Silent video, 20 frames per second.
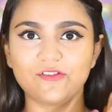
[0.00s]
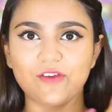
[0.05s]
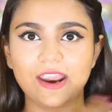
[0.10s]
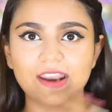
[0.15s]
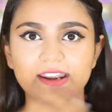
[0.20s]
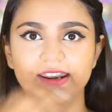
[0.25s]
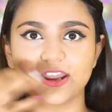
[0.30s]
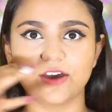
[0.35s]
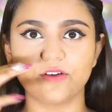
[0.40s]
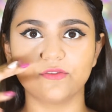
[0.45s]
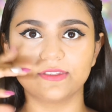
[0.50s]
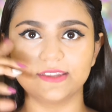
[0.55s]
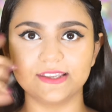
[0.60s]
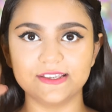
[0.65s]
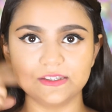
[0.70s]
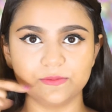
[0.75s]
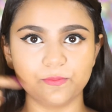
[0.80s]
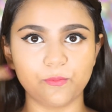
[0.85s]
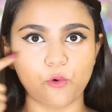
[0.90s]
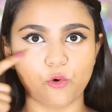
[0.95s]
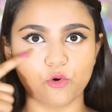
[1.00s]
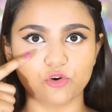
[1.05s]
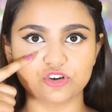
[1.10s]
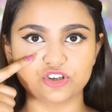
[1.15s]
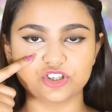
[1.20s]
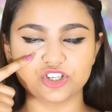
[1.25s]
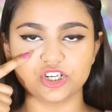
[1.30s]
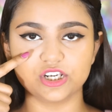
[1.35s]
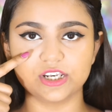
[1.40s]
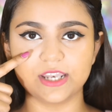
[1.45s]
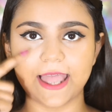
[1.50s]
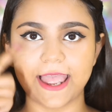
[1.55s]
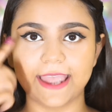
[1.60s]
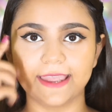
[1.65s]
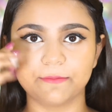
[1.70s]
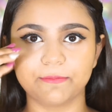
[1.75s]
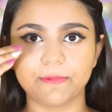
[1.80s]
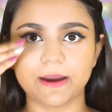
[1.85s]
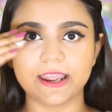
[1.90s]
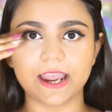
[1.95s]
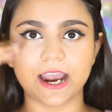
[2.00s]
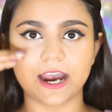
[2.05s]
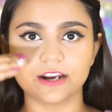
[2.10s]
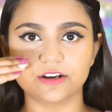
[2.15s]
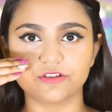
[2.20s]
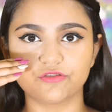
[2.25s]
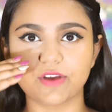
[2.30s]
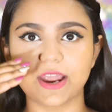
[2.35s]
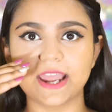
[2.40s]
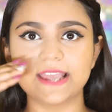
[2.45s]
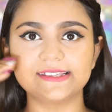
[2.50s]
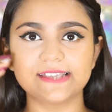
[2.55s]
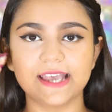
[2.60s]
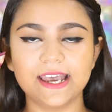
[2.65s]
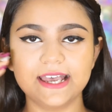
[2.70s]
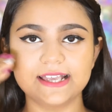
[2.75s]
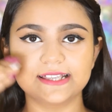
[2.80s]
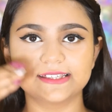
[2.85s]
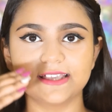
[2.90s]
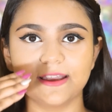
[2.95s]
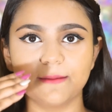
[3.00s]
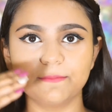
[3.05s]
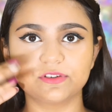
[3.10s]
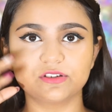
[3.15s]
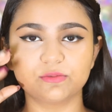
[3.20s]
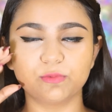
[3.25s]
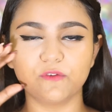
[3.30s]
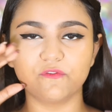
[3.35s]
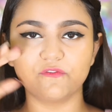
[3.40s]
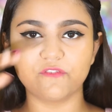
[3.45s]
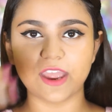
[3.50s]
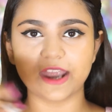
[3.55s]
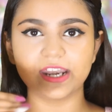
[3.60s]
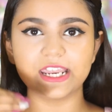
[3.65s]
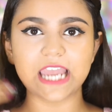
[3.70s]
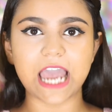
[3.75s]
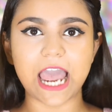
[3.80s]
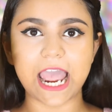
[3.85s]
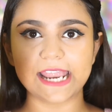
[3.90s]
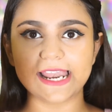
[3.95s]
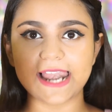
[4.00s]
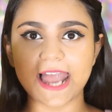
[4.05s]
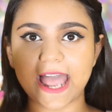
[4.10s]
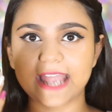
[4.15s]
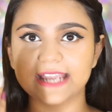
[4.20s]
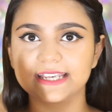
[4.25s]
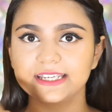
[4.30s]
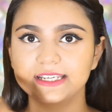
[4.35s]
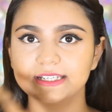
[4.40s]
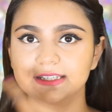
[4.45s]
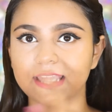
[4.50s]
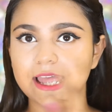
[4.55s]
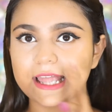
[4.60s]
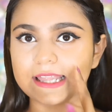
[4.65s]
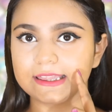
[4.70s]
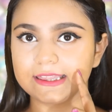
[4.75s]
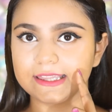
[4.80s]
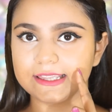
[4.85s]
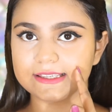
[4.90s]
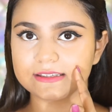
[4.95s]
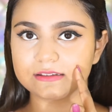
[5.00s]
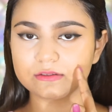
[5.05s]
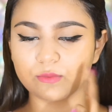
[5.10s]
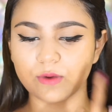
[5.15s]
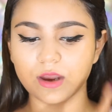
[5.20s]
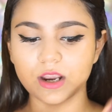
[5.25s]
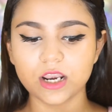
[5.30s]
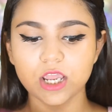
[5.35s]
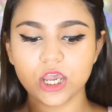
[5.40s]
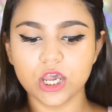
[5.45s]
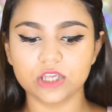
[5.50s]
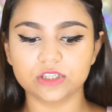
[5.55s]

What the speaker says: Right now this portion, like my under eye, seems to be very highlighted than this one.